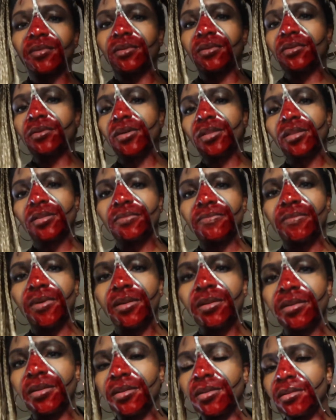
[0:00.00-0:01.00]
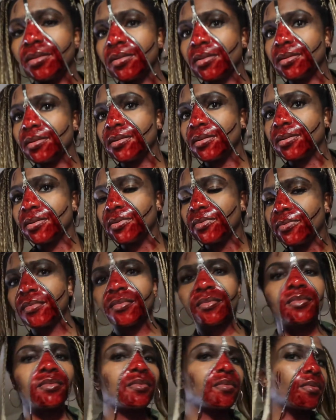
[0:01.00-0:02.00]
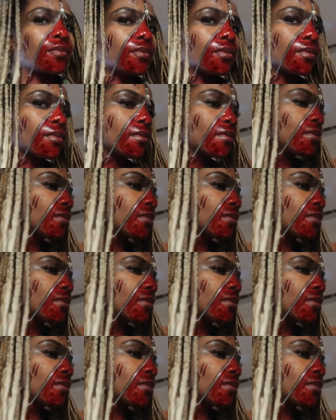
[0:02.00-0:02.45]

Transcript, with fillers: Oh, it looks better in here, huh? Oh my God,